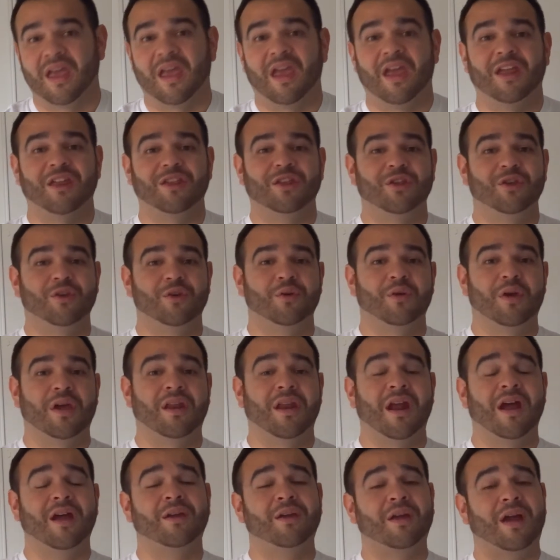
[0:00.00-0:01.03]
And
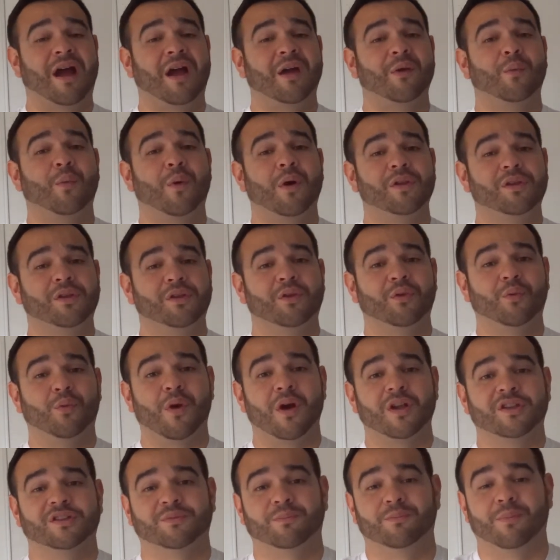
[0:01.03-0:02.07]
I want you to
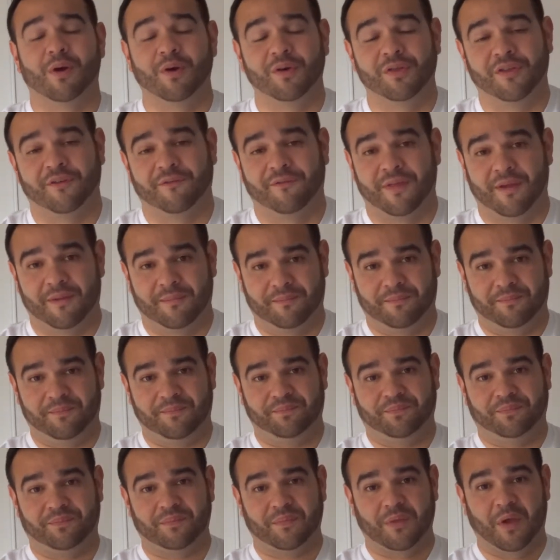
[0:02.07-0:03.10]
watch both of them,
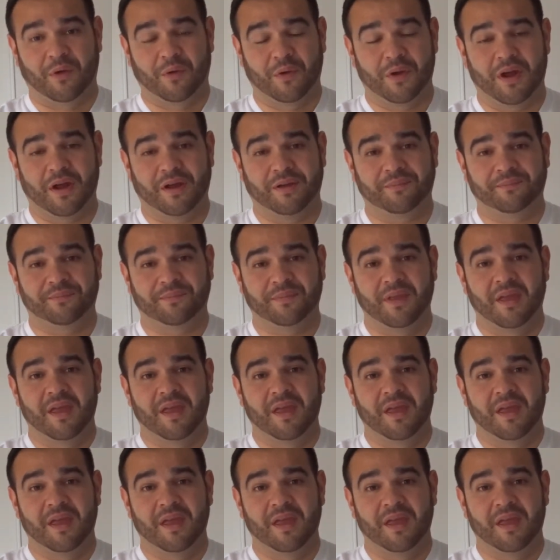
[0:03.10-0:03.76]
okay?